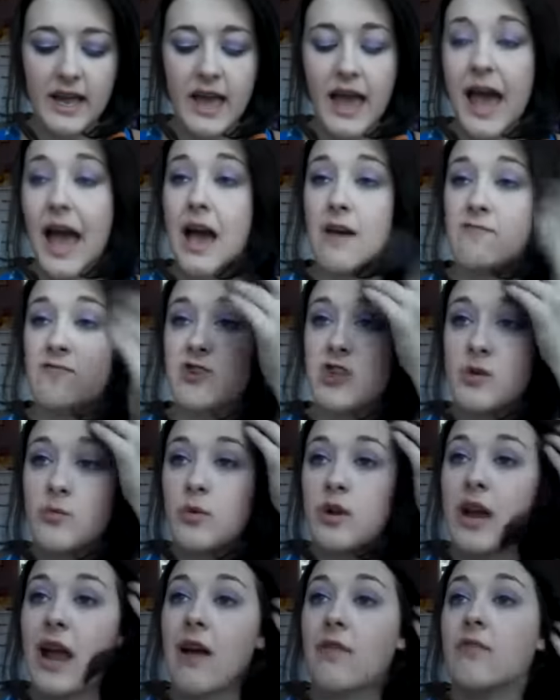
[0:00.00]
half
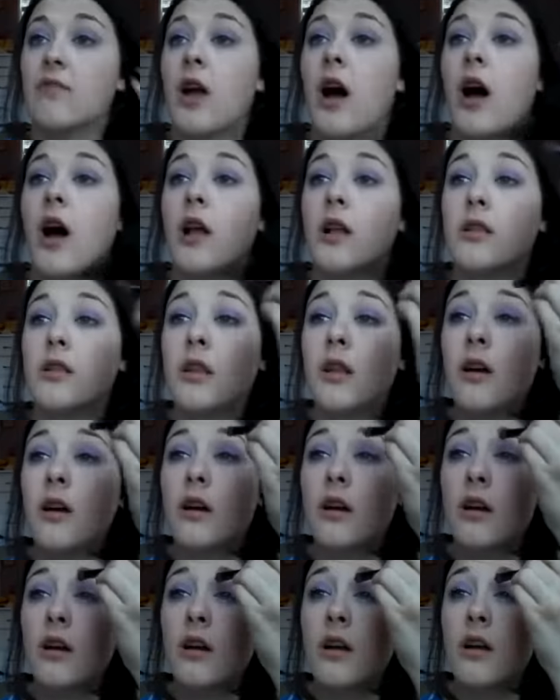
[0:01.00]
shimmery, half not
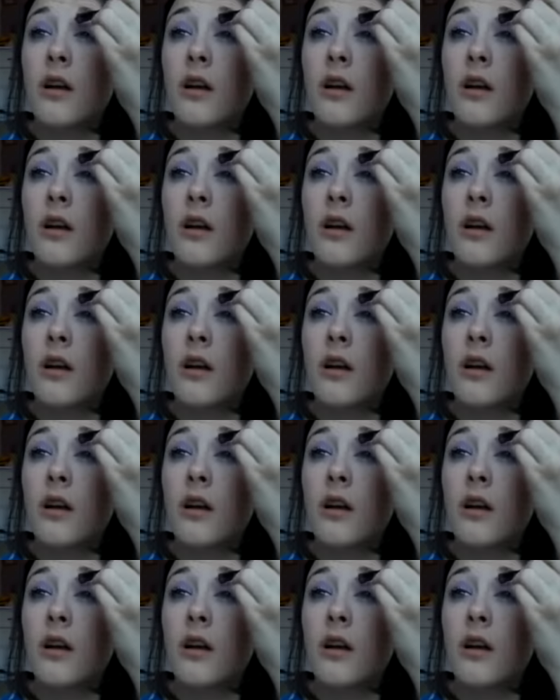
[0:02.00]
look.